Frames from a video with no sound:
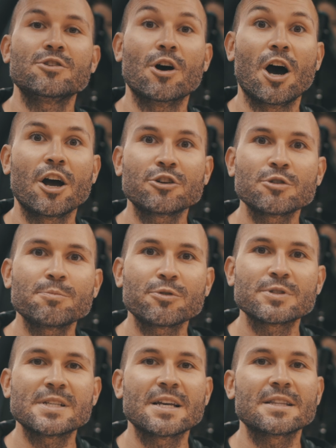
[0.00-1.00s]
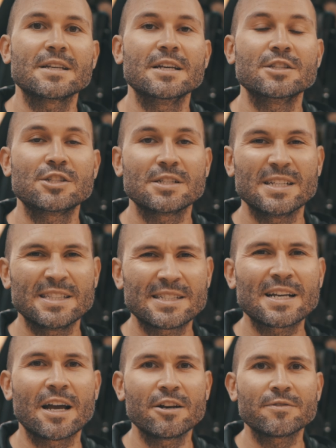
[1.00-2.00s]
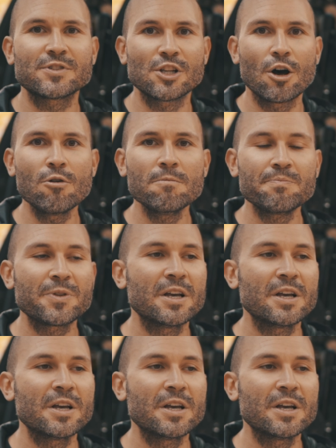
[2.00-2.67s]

to 100%, it's kind of slow.